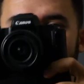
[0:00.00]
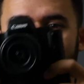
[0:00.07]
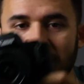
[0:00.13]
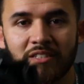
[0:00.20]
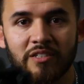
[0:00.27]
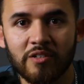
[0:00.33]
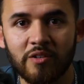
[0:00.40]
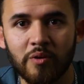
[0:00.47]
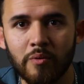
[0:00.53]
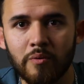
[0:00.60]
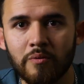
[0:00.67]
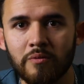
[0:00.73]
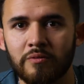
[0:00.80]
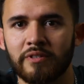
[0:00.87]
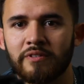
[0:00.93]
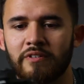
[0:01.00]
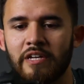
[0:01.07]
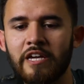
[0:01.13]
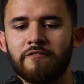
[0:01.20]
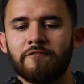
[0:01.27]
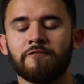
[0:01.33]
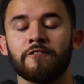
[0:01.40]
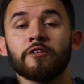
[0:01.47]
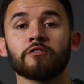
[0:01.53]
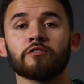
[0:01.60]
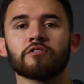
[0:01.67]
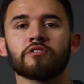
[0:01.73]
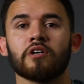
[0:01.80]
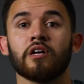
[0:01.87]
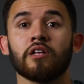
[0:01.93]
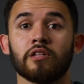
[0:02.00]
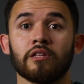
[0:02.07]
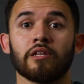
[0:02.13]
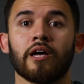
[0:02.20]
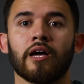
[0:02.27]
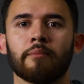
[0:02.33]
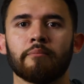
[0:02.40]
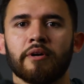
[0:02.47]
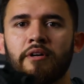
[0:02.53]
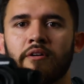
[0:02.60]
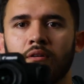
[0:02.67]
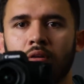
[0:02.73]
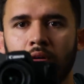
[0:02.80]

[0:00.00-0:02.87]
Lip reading: It's cool. It feels a lot better.